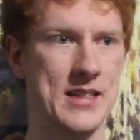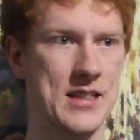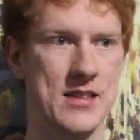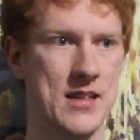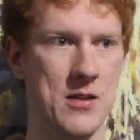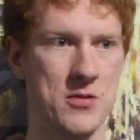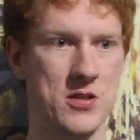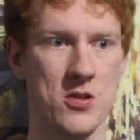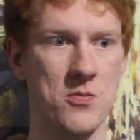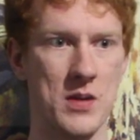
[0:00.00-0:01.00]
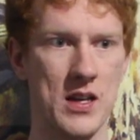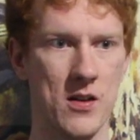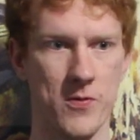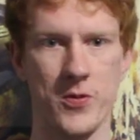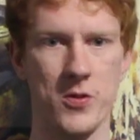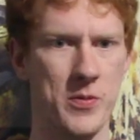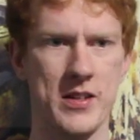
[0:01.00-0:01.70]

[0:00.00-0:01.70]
did that was so meaningful,